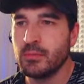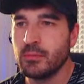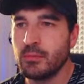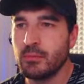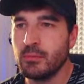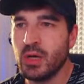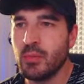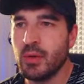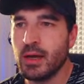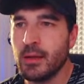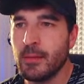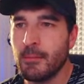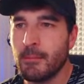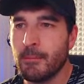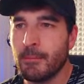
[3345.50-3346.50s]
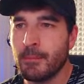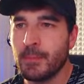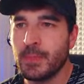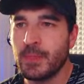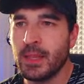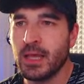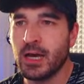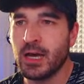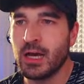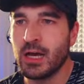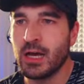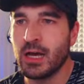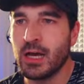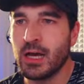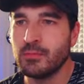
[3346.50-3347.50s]
bye-bye, the
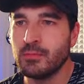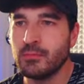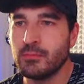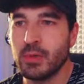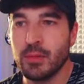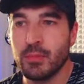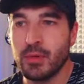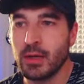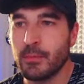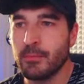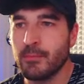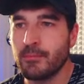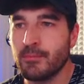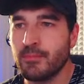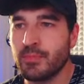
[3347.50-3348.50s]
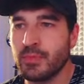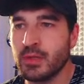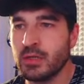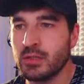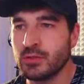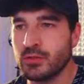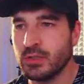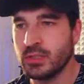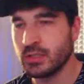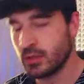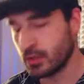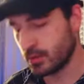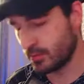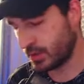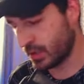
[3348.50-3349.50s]
output, bye-bye. This is gonna
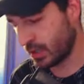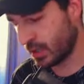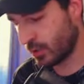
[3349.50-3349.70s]
be our